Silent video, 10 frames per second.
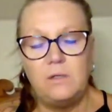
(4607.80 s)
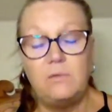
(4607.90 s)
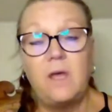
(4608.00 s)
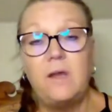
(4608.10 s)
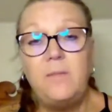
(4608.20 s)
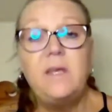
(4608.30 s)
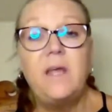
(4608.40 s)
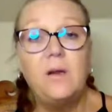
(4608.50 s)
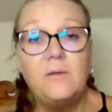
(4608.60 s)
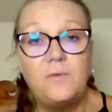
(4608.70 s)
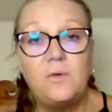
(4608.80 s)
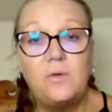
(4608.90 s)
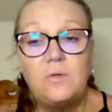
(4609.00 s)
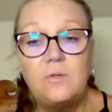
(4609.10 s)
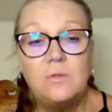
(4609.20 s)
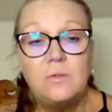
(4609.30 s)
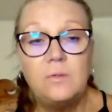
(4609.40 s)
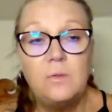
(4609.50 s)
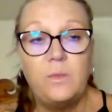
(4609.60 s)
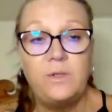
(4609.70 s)
got to be careful
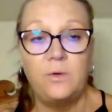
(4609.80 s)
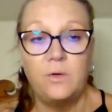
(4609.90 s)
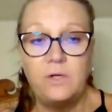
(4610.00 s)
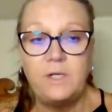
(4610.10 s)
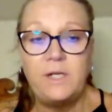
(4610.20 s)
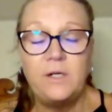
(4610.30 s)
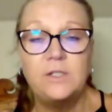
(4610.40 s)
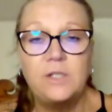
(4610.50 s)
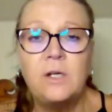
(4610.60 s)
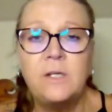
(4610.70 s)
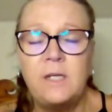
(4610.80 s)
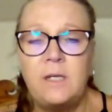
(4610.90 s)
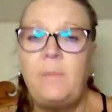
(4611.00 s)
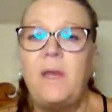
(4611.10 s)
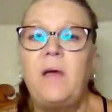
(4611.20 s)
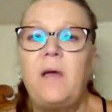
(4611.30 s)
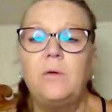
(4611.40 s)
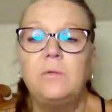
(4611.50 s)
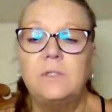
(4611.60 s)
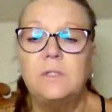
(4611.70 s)
when you're on here talking
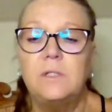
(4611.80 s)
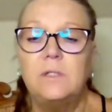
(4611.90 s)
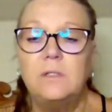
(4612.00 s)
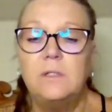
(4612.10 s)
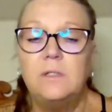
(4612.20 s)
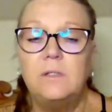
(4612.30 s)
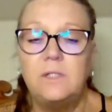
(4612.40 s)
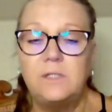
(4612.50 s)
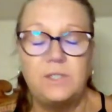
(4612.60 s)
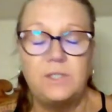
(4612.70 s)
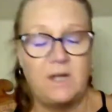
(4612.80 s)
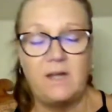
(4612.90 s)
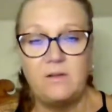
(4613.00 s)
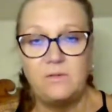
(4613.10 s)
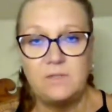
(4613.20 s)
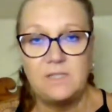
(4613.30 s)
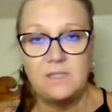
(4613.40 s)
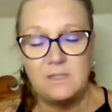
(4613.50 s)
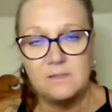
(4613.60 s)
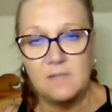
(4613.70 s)
about this child and
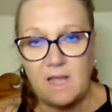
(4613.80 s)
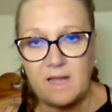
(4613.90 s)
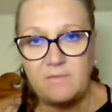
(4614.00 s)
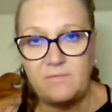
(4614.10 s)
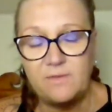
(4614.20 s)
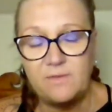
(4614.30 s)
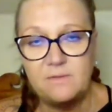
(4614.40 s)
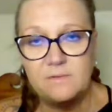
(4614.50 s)
his life.